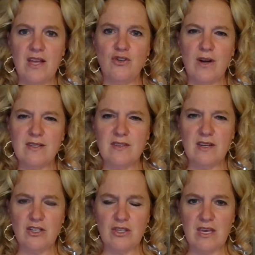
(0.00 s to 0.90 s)
address
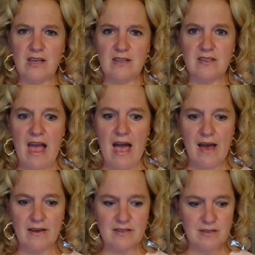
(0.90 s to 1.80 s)
such things
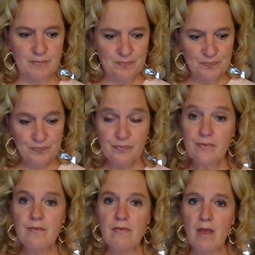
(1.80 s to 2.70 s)
as
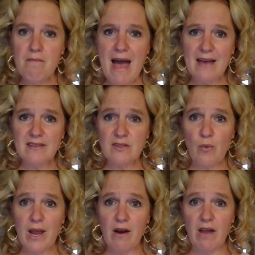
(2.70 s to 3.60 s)
mask
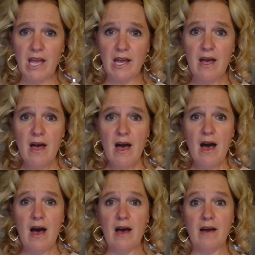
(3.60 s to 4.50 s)
wearing,
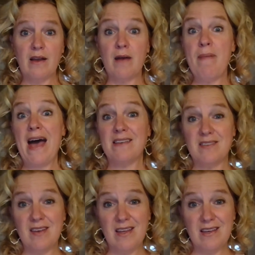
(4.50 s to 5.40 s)

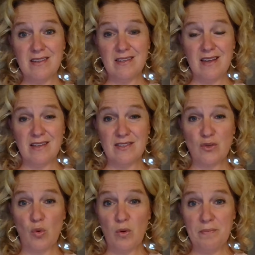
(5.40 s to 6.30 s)
capacity in
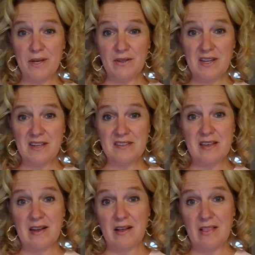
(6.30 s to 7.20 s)
school buildings
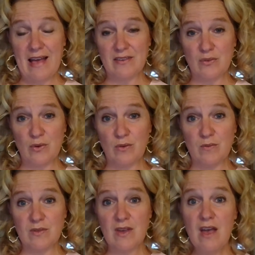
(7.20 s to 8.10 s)
and in
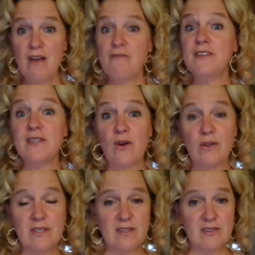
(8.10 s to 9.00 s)
classrooms, physical
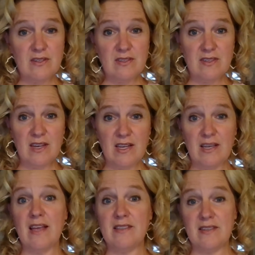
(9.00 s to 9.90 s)

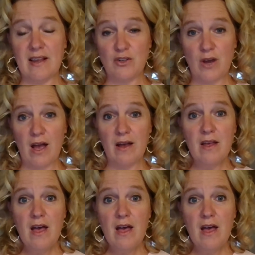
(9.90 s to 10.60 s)
distancing, etc.